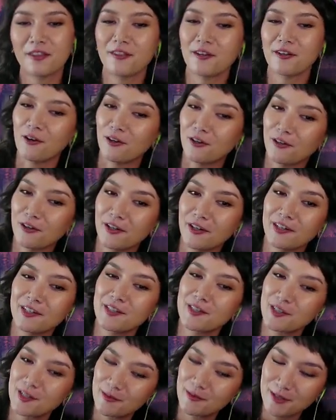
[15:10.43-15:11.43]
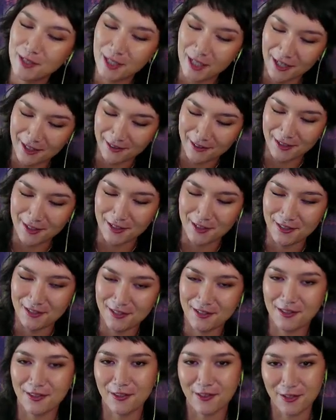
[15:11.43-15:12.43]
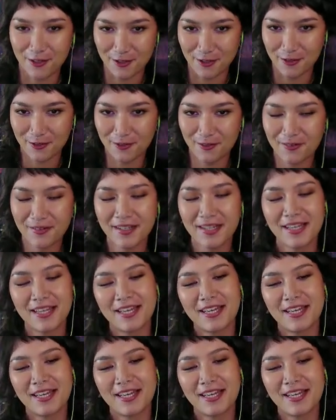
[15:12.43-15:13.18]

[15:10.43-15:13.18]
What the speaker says: There are some challenges, though.